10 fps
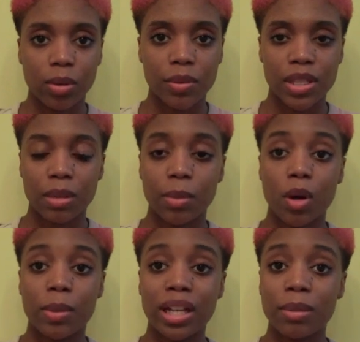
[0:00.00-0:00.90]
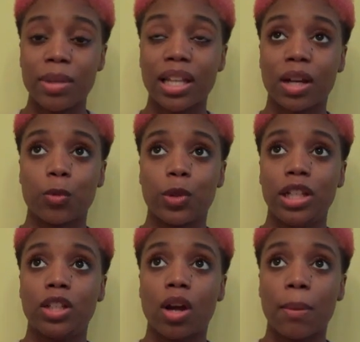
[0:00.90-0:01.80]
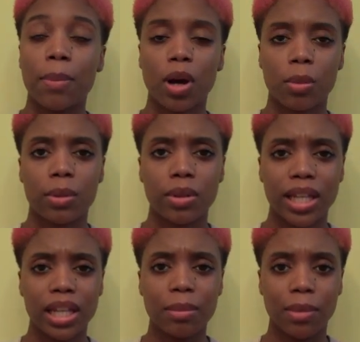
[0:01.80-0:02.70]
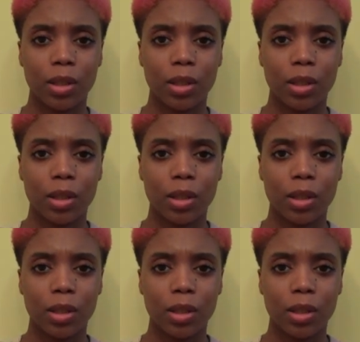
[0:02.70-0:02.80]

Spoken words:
what was in the bowl, but it ended up being like a really dark purpley